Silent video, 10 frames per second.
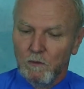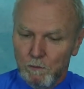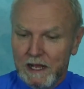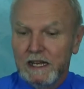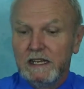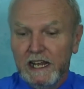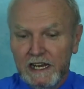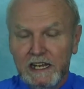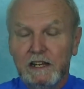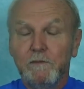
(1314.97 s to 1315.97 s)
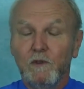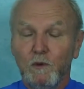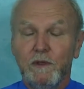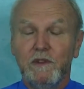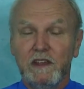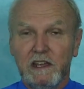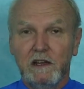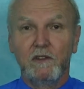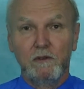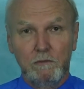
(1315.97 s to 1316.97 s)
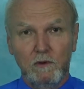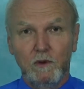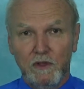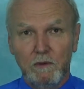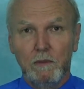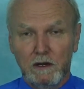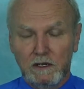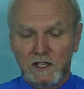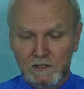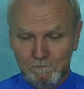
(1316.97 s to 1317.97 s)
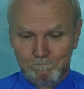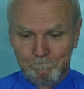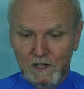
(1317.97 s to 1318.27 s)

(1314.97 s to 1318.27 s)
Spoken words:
meditating with the monks,